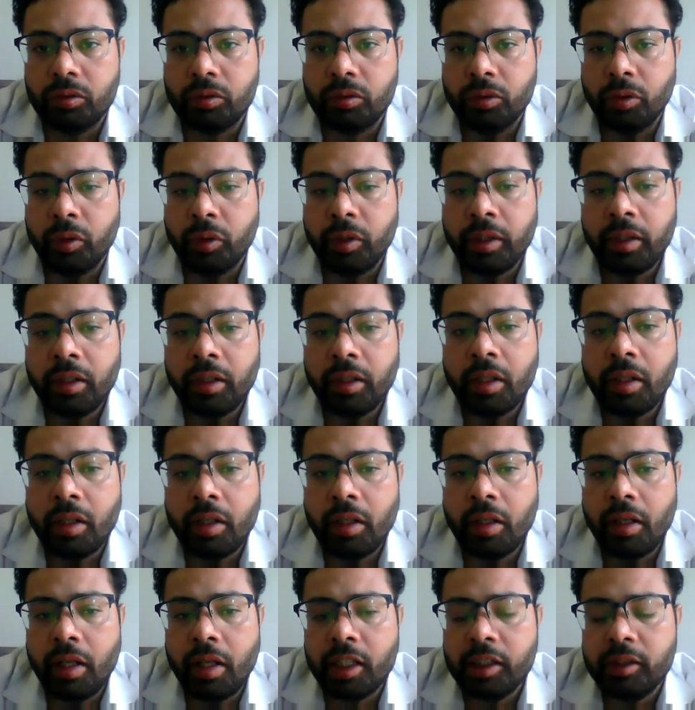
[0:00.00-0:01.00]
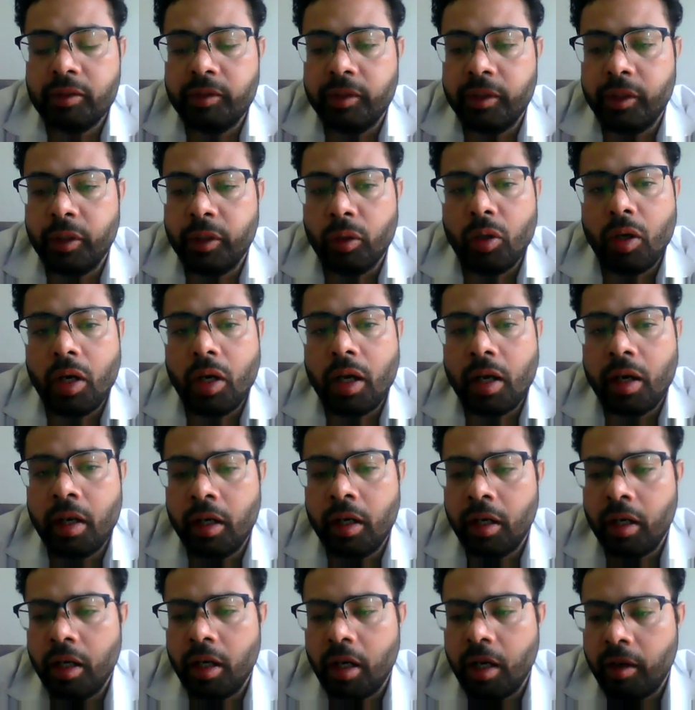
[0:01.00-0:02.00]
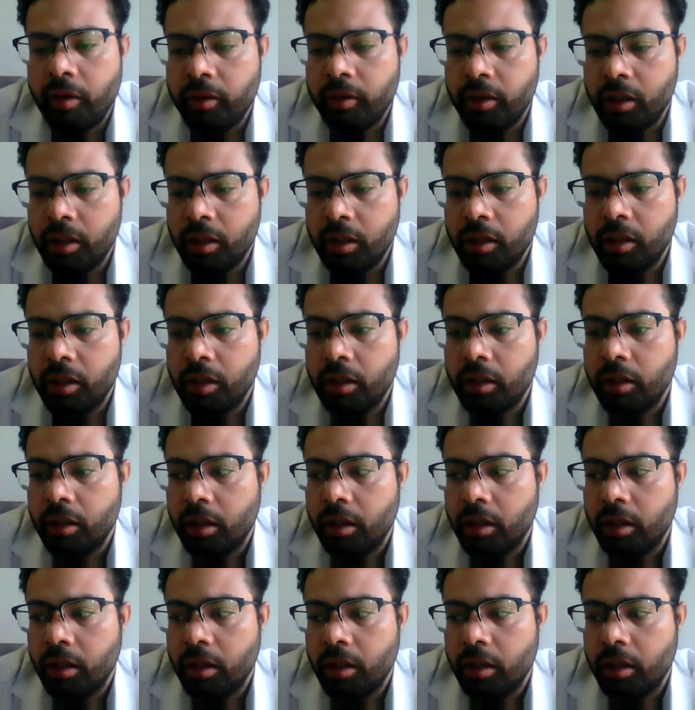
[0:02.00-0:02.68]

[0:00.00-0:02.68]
So in the next video, I will